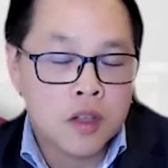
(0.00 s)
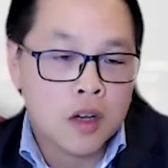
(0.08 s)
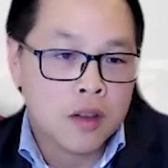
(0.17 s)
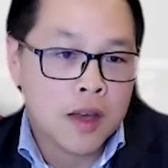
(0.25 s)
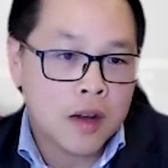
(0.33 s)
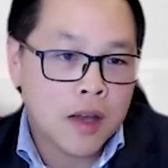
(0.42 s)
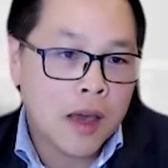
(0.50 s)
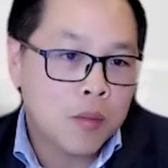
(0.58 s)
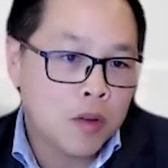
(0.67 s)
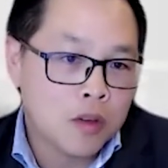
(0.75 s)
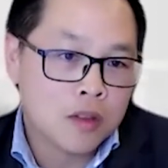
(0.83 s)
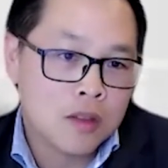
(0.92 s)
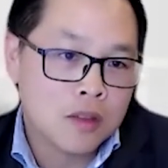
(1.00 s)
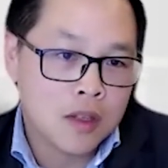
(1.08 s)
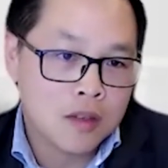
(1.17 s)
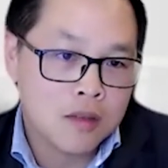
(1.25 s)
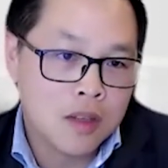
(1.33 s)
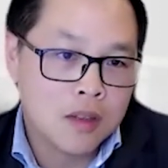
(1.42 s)
that happiness
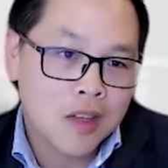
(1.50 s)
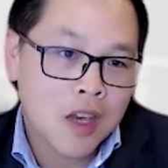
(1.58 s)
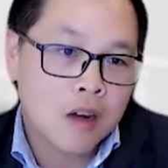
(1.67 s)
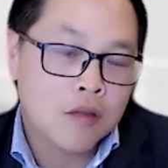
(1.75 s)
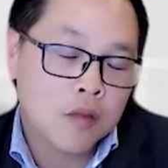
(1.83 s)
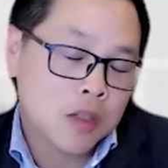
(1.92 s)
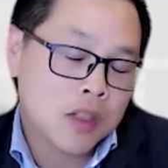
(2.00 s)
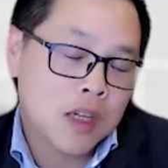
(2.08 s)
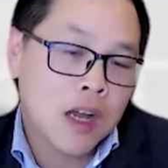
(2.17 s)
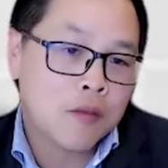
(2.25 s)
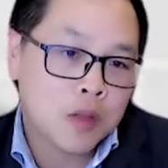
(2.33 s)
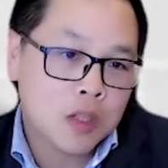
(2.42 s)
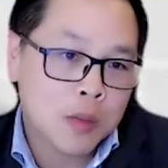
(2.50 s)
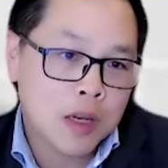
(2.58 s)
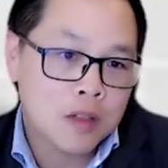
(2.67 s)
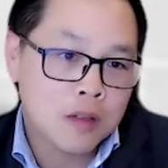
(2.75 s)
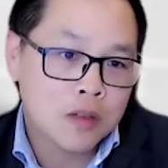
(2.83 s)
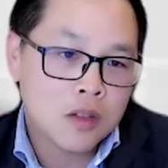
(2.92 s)
indicator from a staff perspective.